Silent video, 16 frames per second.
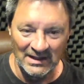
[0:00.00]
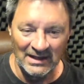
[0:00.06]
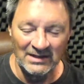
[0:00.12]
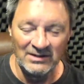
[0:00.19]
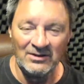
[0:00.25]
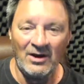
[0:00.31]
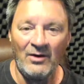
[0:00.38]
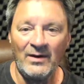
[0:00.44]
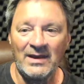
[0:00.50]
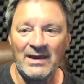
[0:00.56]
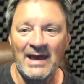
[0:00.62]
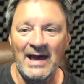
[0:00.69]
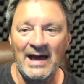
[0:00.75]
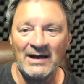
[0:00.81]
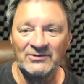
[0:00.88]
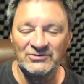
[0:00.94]
and knowing
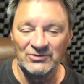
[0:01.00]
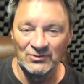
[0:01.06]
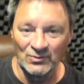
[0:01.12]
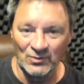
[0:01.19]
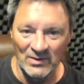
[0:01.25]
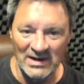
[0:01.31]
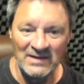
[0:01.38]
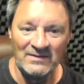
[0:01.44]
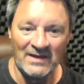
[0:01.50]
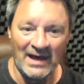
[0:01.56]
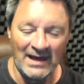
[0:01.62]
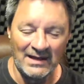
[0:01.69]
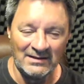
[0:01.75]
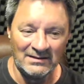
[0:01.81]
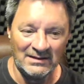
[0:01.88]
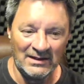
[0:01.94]
how to read
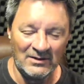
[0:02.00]
that